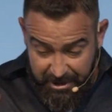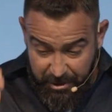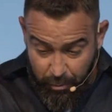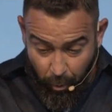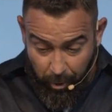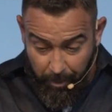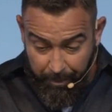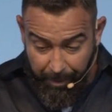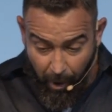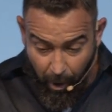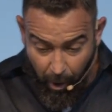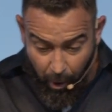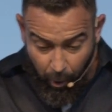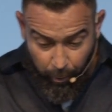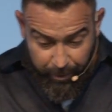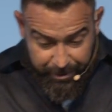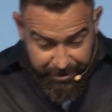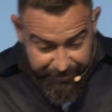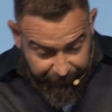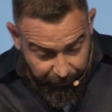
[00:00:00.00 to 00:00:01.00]
is where Paul
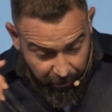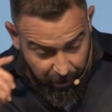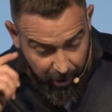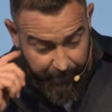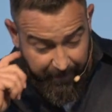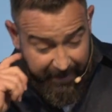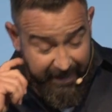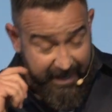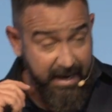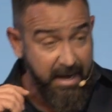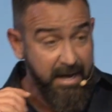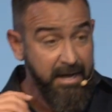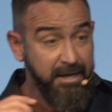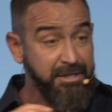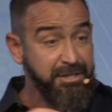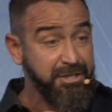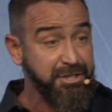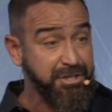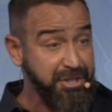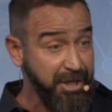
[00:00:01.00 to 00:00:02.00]
was from. He
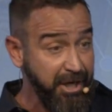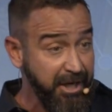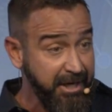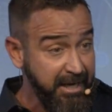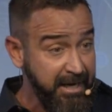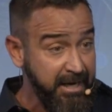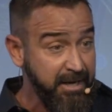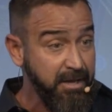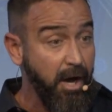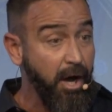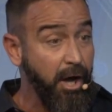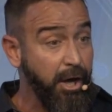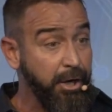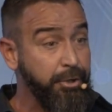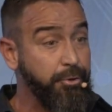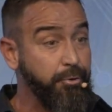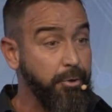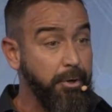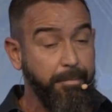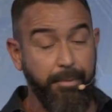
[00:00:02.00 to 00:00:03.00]
studied
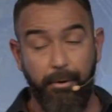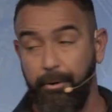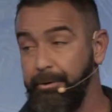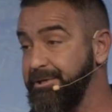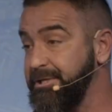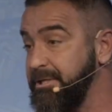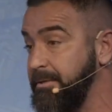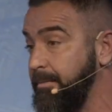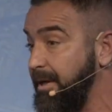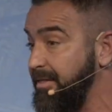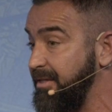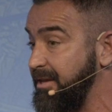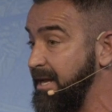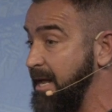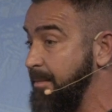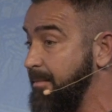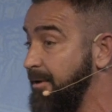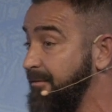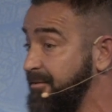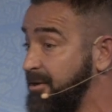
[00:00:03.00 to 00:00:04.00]
under a person by the
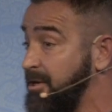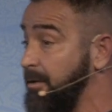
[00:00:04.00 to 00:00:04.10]
name of